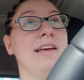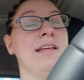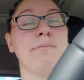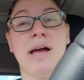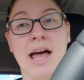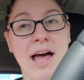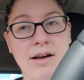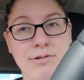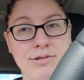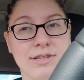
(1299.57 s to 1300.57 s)
in my
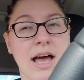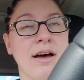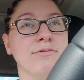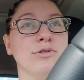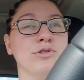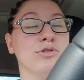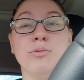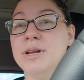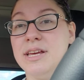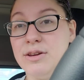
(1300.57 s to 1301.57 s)
house after so
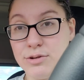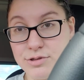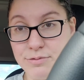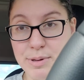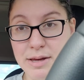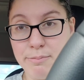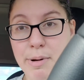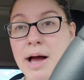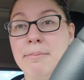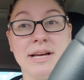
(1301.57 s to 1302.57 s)
many years of being
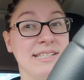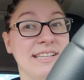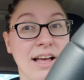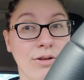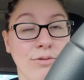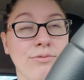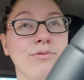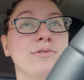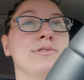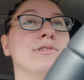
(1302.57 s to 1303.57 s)
by myself.
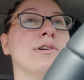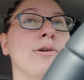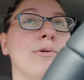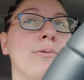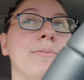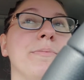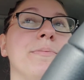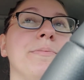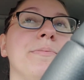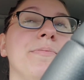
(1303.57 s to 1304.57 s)
So
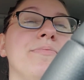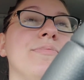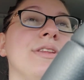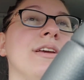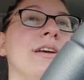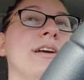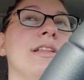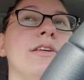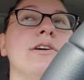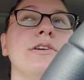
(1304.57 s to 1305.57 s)

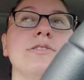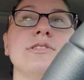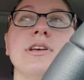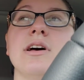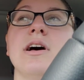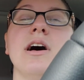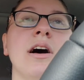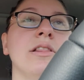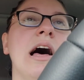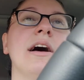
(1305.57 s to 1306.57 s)
there's
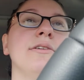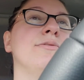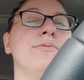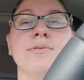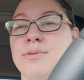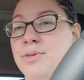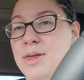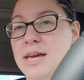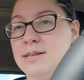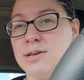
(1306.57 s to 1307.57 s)
a lot of
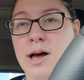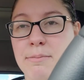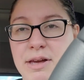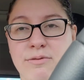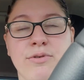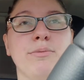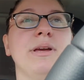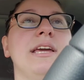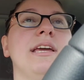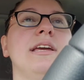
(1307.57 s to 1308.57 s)
things coming for
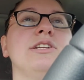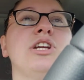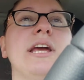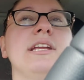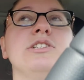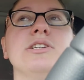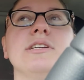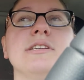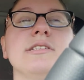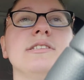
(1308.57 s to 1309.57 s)
me,
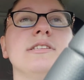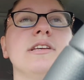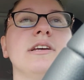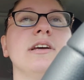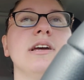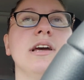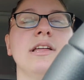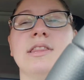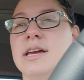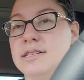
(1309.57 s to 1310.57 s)
changes,
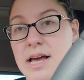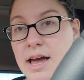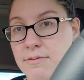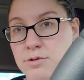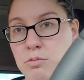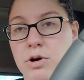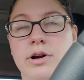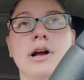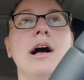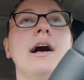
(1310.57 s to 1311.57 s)
things I have to
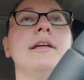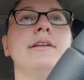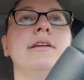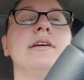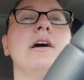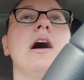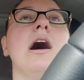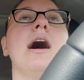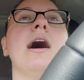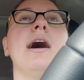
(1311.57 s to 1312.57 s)
work on.
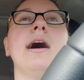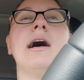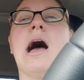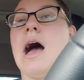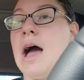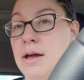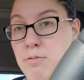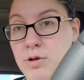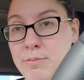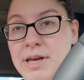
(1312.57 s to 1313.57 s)
I
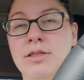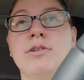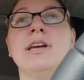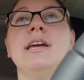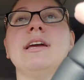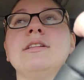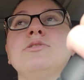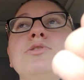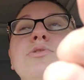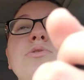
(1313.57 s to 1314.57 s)
will be looking
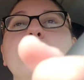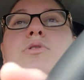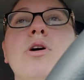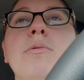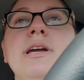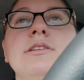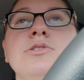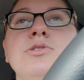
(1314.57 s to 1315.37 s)
into going